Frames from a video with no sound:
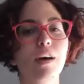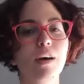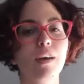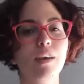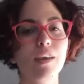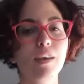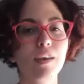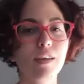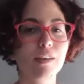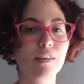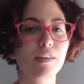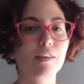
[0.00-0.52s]

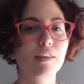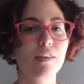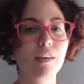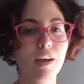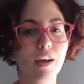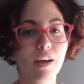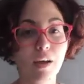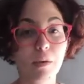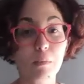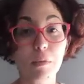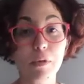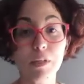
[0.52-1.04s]
Here
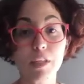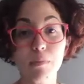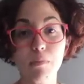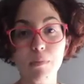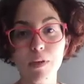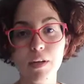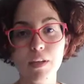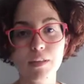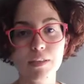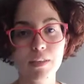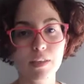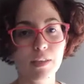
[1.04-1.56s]
I'm in the
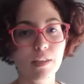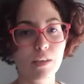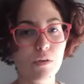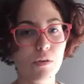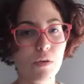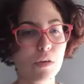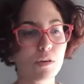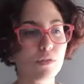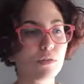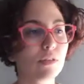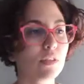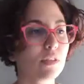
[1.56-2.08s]
village and the
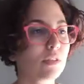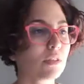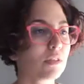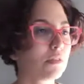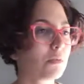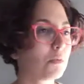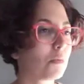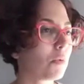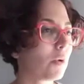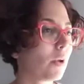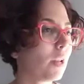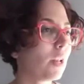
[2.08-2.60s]
connection is
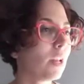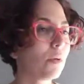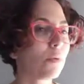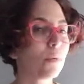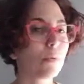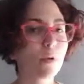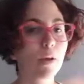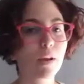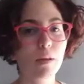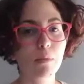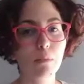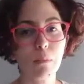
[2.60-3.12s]
really,
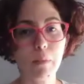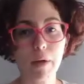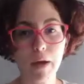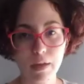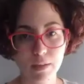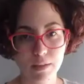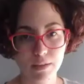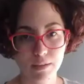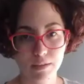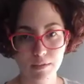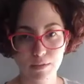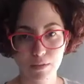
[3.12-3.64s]
really
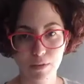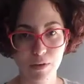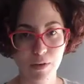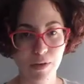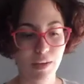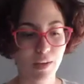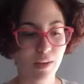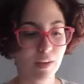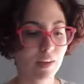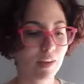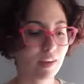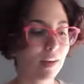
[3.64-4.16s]
bad,
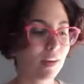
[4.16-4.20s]
okay.